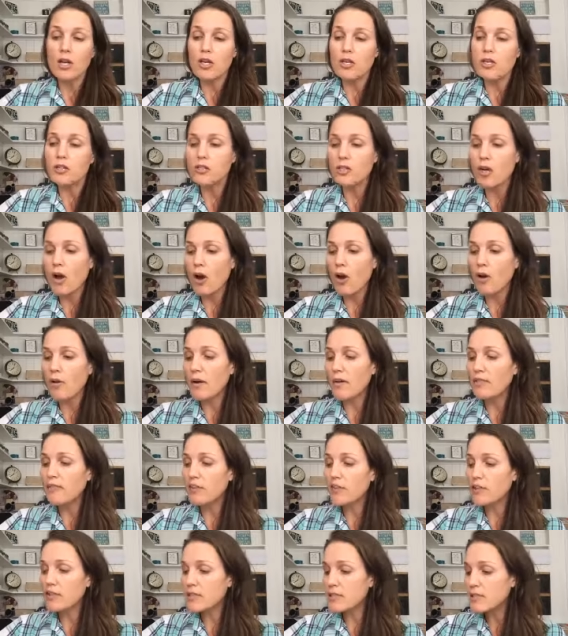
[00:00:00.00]
So
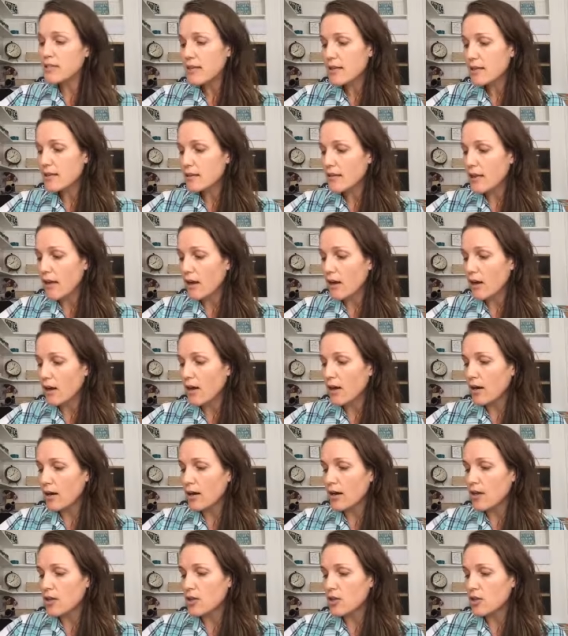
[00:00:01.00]
if you're sitting there
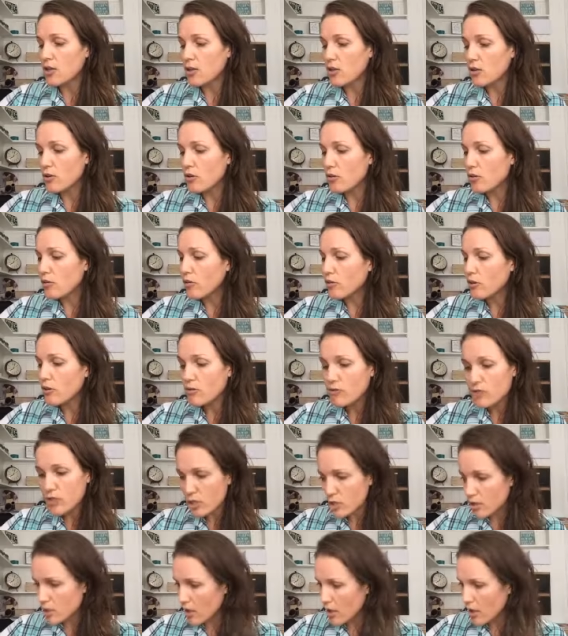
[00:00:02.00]
and you've
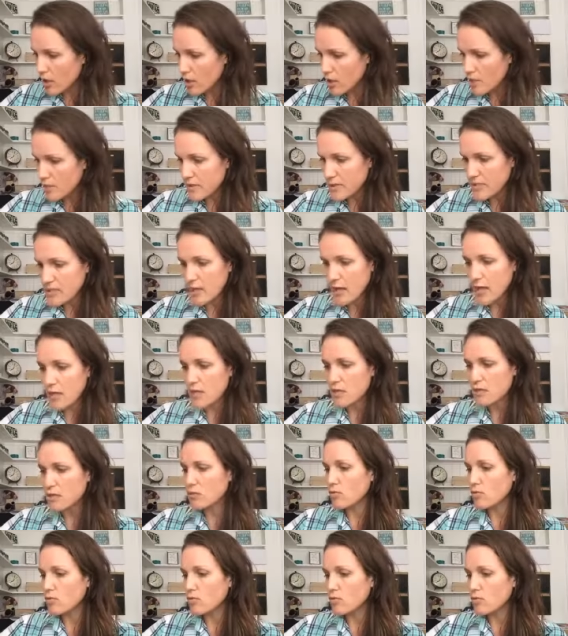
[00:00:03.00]
just started a business